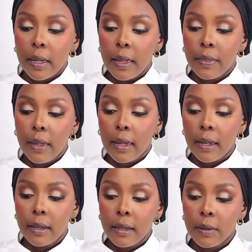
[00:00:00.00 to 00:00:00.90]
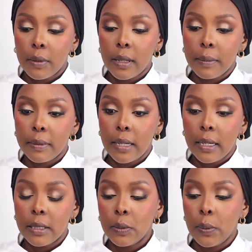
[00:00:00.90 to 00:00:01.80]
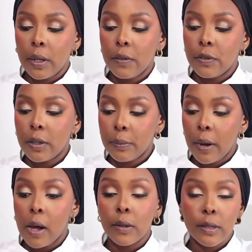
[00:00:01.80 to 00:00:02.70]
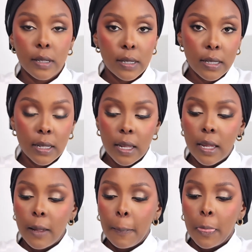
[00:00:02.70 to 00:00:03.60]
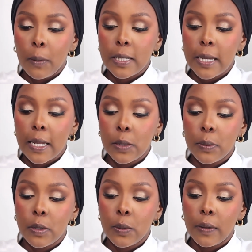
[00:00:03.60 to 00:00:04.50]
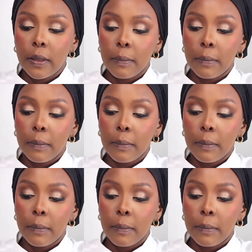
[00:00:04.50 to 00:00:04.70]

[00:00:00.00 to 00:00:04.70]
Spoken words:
And then with the updated way of doing brows, what's nice with doing